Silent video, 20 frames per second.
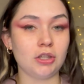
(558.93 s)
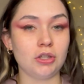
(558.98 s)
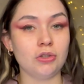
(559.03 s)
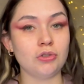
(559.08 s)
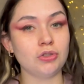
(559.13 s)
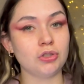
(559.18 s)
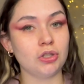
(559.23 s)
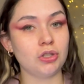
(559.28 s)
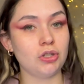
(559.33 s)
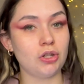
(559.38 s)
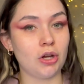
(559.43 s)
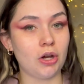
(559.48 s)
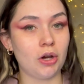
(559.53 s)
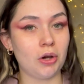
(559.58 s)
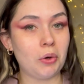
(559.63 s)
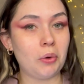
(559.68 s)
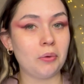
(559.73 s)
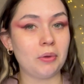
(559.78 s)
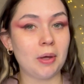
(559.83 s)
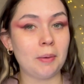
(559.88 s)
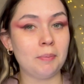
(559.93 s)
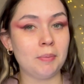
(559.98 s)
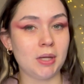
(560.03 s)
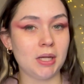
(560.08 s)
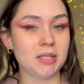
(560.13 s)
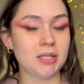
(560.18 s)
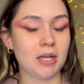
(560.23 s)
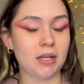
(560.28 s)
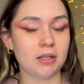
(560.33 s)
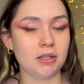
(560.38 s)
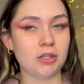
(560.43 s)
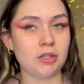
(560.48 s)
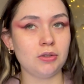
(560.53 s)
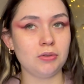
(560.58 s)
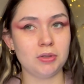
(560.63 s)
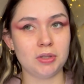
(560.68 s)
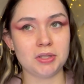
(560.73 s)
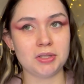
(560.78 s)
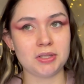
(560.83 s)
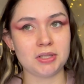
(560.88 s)
you should know that me telling you
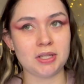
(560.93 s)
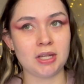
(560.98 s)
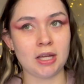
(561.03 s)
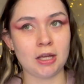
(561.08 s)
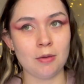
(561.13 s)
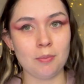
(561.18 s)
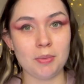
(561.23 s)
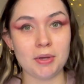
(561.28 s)
this tip